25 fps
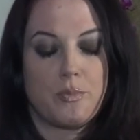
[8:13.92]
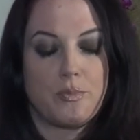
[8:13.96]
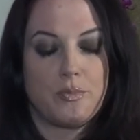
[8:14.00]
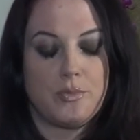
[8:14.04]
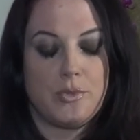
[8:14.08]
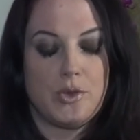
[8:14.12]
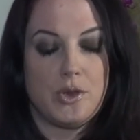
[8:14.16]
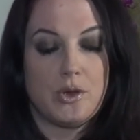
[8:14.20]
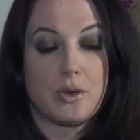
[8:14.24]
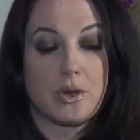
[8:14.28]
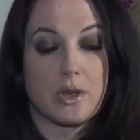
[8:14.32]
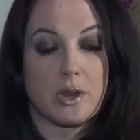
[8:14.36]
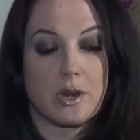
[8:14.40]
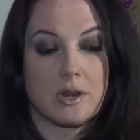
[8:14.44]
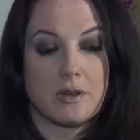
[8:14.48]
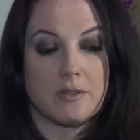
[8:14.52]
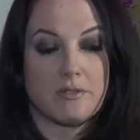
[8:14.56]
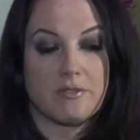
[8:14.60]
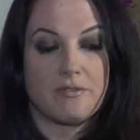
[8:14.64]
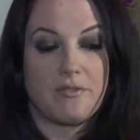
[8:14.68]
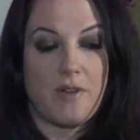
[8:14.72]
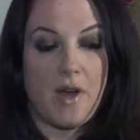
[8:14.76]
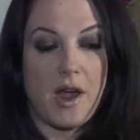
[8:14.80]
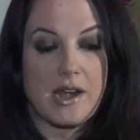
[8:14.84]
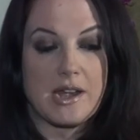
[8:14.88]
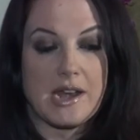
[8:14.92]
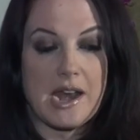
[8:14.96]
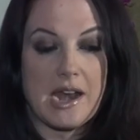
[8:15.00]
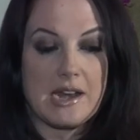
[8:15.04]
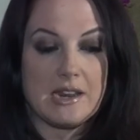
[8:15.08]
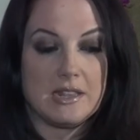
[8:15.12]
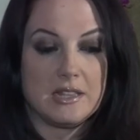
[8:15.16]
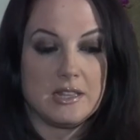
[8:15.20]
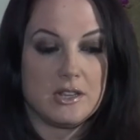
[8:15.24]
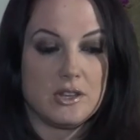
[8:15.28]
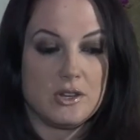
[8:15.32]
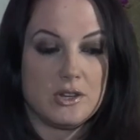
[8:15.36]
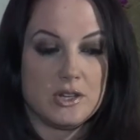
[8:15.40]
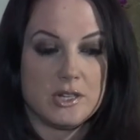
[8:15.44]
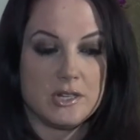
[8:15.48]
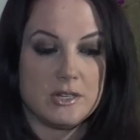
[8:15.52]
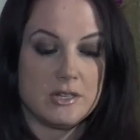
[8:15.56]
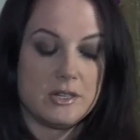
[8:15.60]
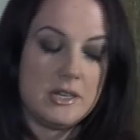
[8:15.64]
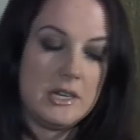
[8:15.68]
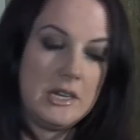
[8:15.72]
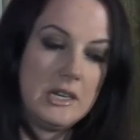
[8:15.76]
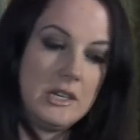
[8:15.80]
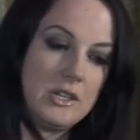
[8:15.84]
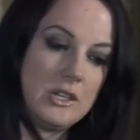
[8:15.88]
You can find anything you
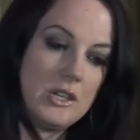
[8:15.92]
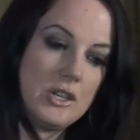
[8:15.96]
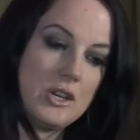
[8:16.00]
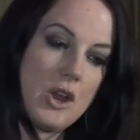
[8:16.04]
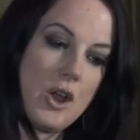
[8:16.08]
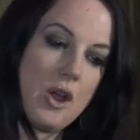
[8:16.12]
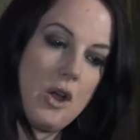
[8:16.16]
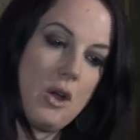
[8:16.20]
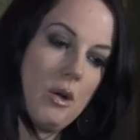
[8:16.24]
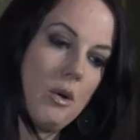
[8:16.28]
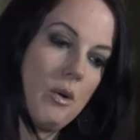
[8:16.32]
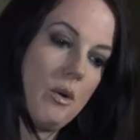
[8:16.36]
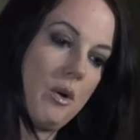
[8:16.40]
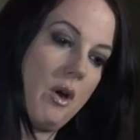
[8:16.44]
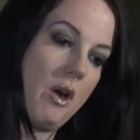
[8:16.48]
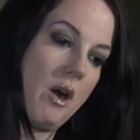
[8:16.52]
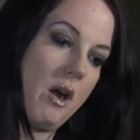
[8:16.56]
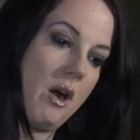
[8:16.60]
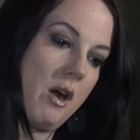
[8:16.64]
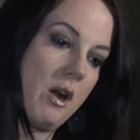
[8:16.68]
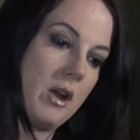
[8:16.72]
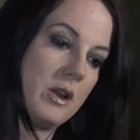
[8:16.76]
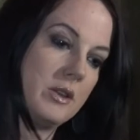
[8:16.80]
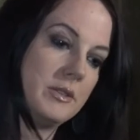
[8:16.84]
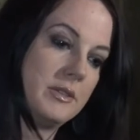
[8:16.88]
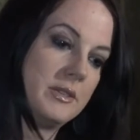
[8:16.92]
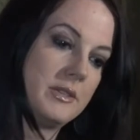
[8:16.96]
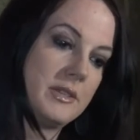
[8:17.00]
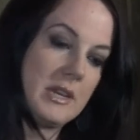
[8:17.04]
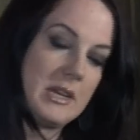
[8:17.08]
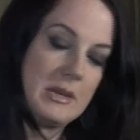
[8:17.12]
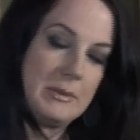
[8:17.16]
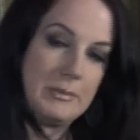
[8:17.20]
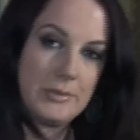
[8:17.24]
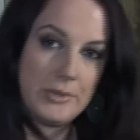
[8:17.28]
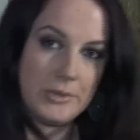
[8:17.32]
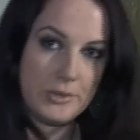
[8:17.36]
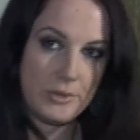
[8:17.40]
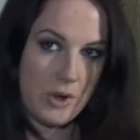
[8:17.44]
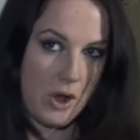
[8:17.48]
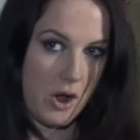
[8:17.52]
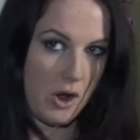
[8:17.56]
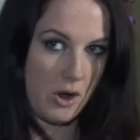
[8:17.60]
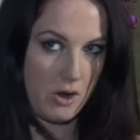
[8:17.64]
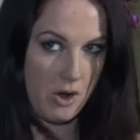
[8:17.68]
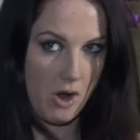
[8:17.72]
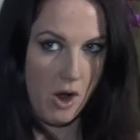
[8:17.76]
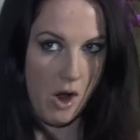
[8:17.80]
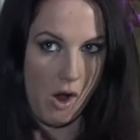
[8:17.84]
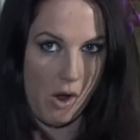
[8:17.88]
need to know on
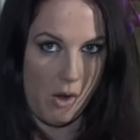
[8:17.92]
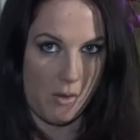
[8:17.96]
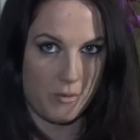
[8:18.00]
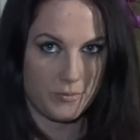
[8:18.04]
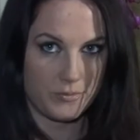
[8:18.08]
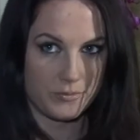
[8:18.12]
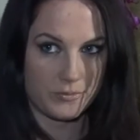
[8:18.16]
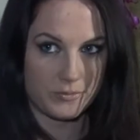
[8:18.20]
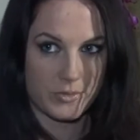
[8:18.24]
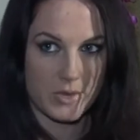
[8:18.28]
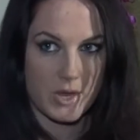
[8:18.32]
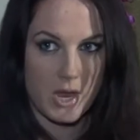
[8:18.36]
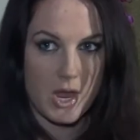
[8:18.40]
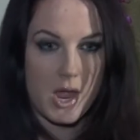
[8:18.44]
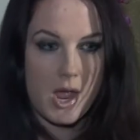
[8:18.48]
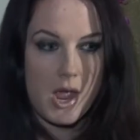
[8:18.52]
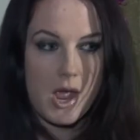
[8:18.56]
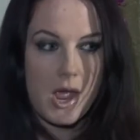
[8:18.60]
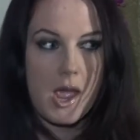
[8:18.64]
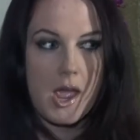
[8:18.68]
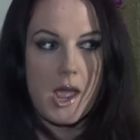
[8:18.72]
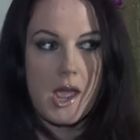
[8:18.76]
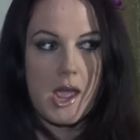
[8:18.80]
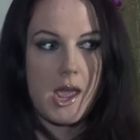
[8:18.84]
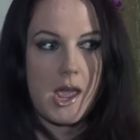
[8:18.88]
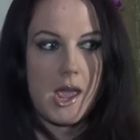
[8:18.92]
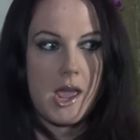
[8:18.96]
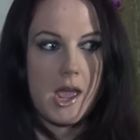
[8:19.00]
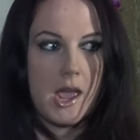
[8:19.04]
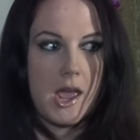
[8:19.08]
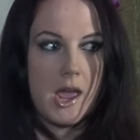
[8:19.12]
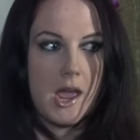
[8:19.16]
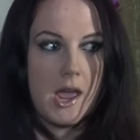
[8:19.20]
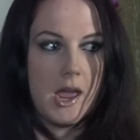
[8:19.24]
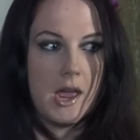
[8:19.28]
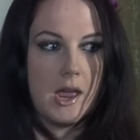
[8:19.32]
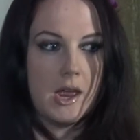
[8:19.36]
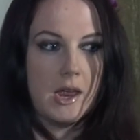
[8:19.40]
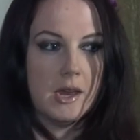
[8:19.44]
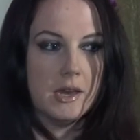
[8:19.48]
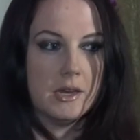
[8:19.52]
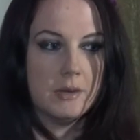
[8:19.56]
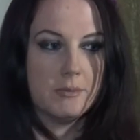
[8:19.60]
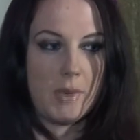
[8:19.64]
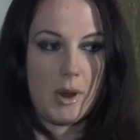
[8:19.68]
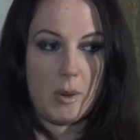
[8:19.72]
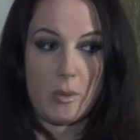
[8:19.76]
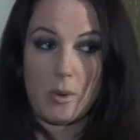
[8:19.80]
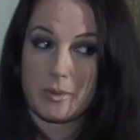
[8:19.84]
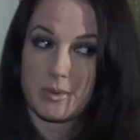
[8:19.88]
cityblue.com and
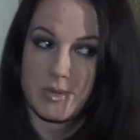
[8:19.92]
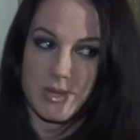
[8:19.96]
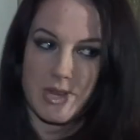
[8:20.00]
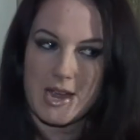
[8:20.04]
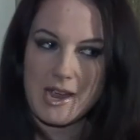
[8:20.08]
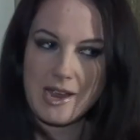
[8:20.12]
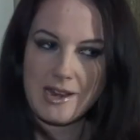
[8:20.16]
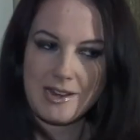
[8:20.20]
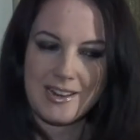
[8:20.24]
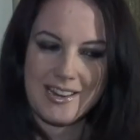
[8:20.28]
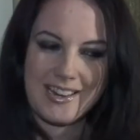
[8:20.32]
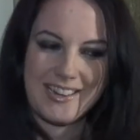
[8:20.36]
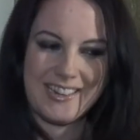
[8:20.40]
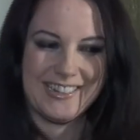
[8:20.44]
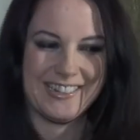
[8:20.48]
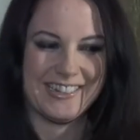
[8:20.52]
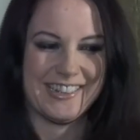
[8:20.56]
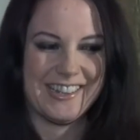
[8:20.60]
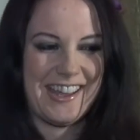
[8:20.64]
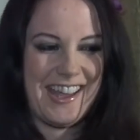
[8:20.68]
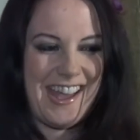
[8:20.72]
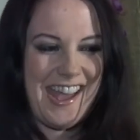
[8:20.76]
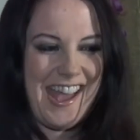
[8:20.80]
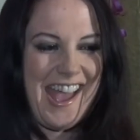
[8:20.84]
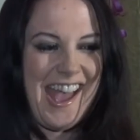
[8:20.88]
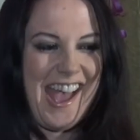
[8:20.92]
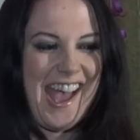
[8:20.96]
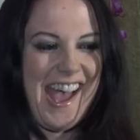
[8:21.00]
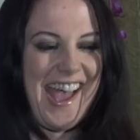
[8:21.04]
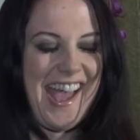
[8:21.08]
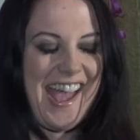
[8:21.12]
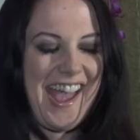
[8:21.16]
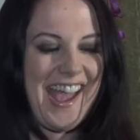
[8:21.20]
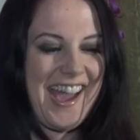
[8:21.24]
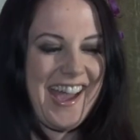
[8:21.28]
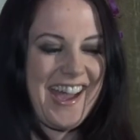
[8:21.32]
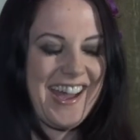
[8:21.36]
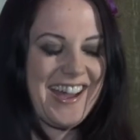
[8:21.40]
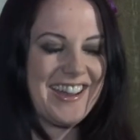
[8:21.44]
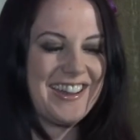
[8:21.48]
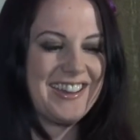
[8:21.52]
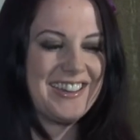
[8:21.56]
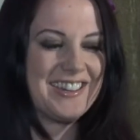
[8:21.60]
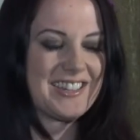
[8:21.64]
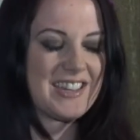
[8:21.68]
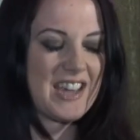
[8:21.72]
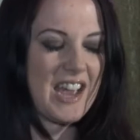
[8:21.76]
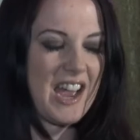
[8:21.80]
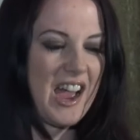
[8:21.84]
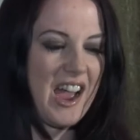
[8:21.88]
my website.
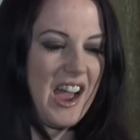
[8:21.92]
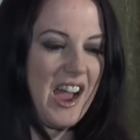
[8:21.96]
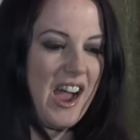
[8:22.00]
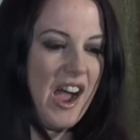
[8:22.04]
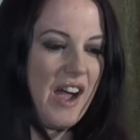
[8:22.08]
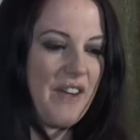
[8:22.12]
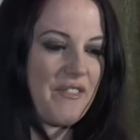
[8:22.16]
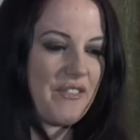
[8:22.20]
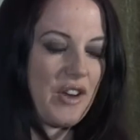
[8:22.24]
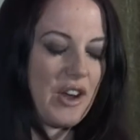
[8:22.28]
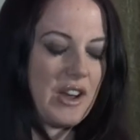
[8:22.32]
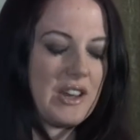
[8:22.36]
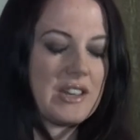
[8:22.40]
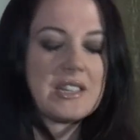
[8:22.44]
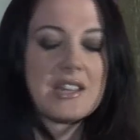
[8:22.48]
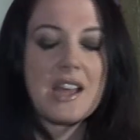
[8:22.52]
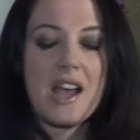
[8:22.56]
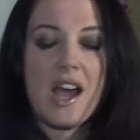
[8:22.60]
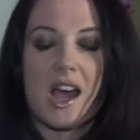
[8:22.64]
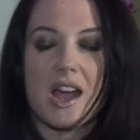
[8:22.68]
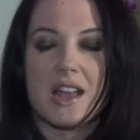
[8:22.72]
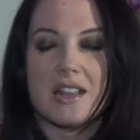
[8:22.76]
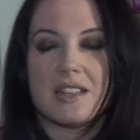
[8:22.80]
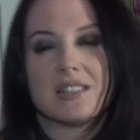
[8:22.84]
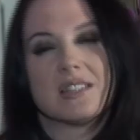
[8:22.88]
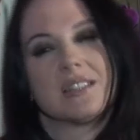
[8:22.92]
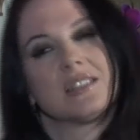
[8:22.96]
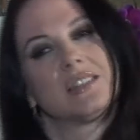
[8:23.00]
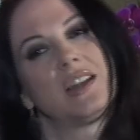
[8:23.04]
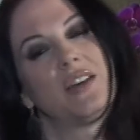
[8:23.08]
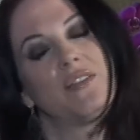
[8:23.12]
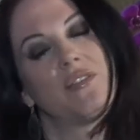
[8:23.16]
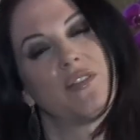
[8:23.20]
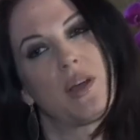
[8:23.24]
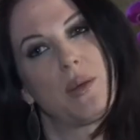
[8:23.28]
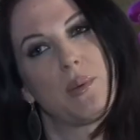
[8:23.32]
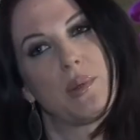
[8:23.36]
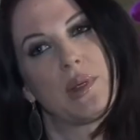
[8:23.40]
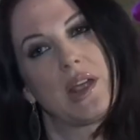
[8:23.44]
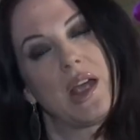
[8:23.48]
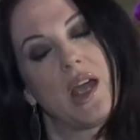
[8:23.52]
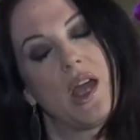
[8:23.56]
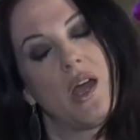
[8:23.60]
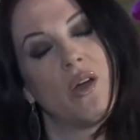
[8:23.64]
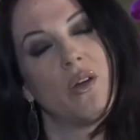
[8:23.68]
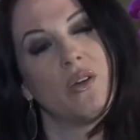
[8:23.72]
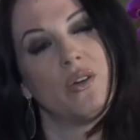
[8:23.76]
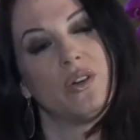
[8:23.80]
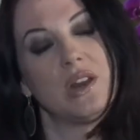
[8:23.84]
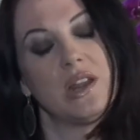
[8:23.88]
And I've got tons of stuff coming
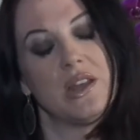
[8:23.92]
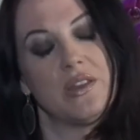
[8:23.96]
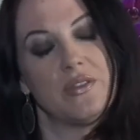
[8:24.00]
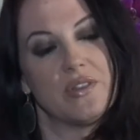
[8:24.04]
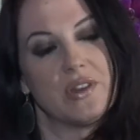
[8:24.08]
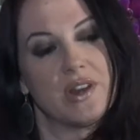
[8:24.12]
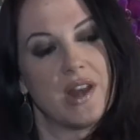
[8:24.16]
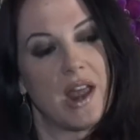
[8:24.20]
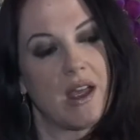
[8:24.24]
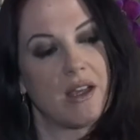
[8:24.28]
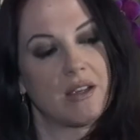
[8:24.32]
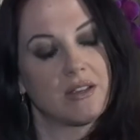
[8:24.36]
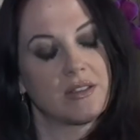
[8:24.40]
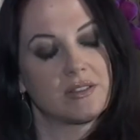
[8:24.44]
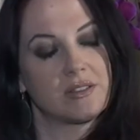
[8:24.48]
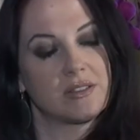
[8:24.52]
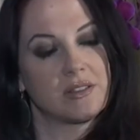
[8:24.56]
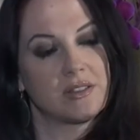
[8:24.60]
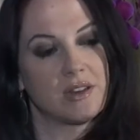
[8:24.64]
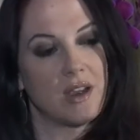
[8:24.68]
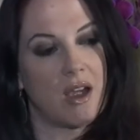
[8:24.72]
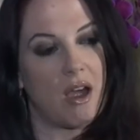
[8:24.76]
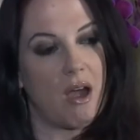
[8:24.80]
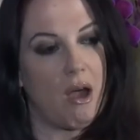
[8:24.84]
out in the next